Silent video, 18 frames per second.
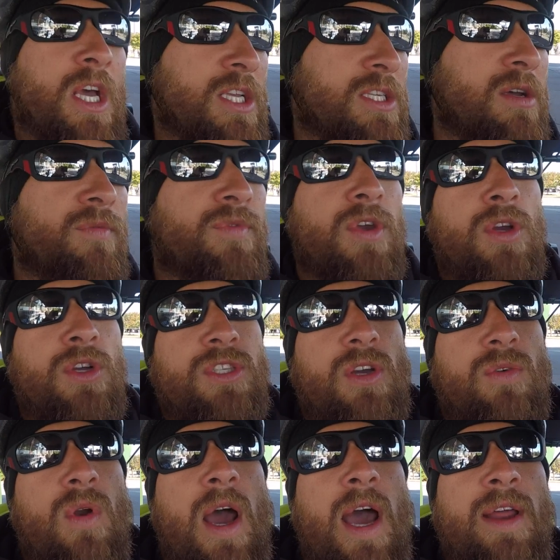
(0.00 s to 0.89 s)
So if you use
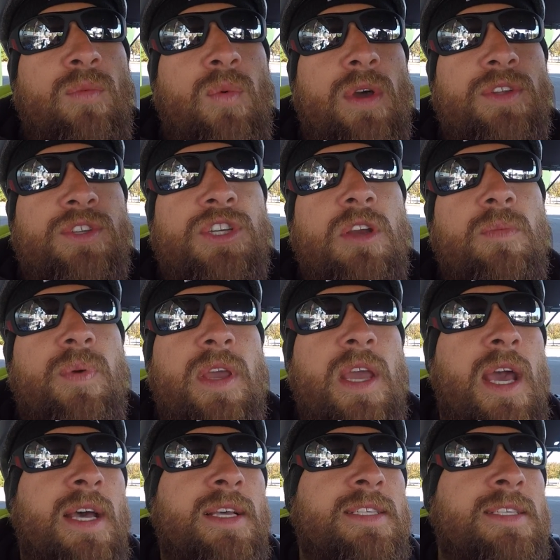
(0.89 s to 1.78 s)
the ride with
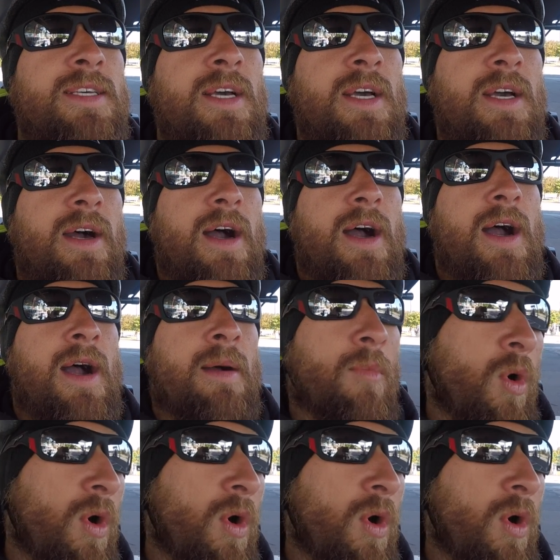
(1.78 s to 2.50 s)
GPS um,